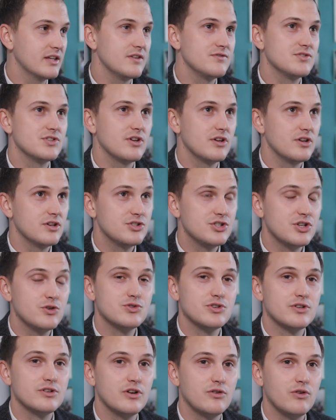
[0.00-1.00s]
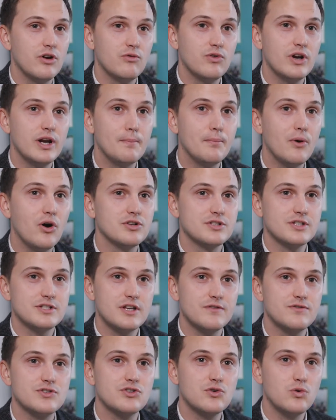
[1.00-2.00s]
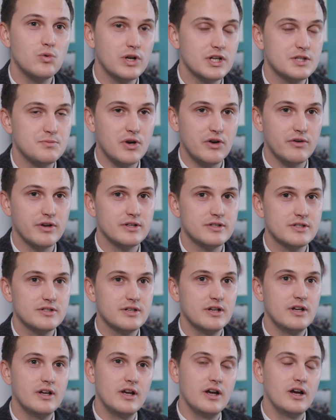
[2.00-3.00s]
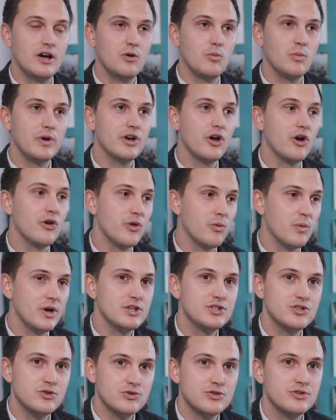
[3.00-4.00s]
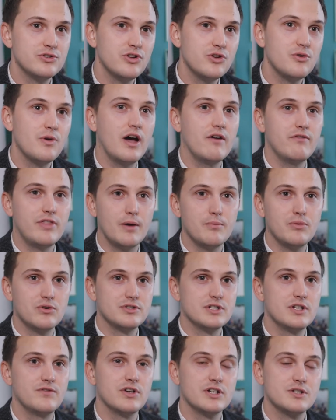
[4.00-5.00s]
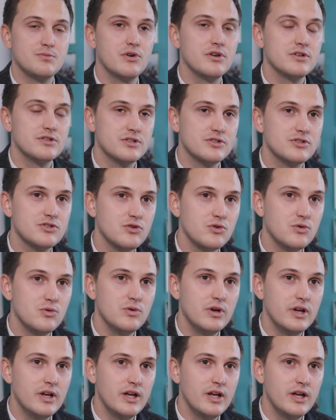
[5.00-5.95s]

gives the children a really positive school experience and we know that when children do have that positive experience at school,